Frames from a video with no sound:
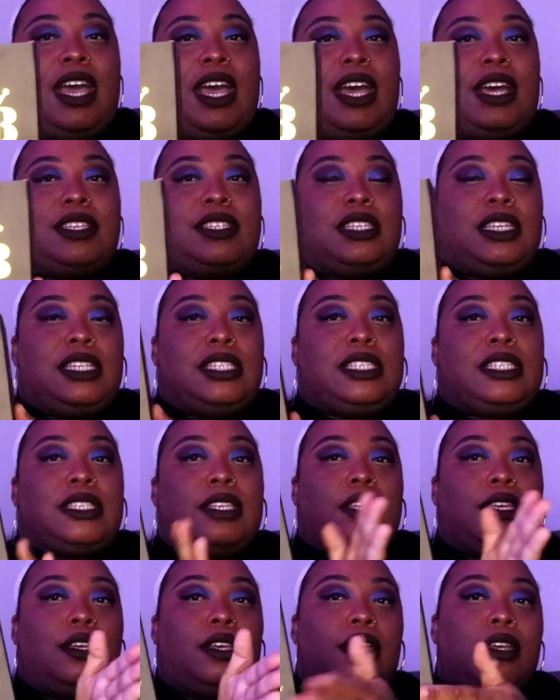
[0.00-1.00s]
has
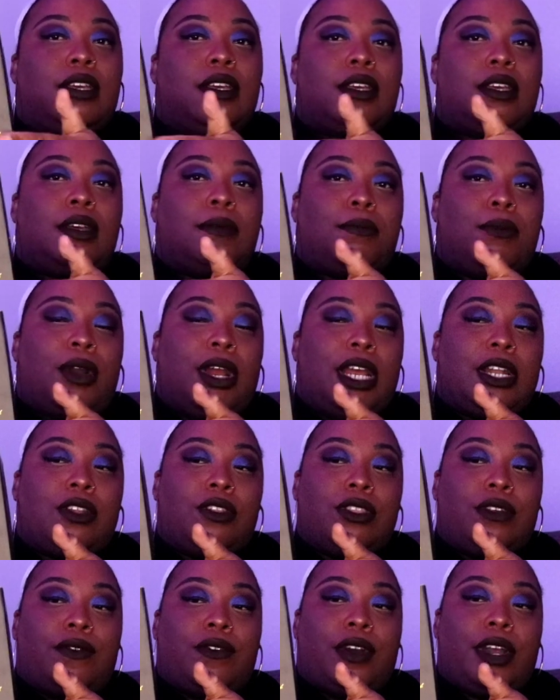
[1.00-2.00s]
its
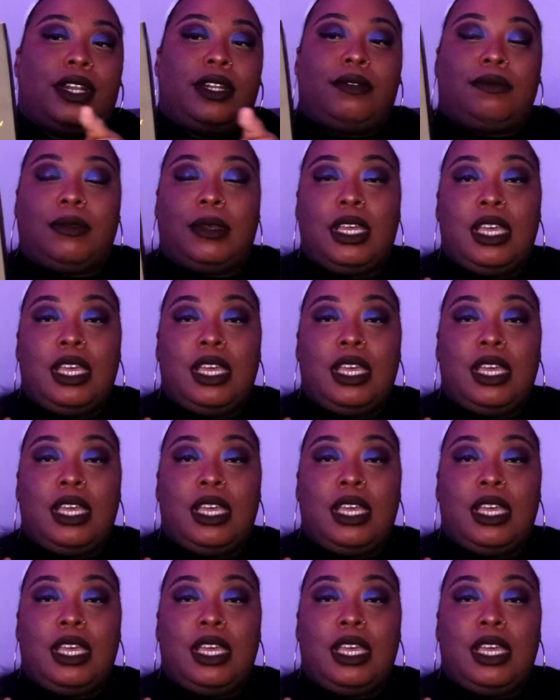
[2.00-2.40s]
brand on the front.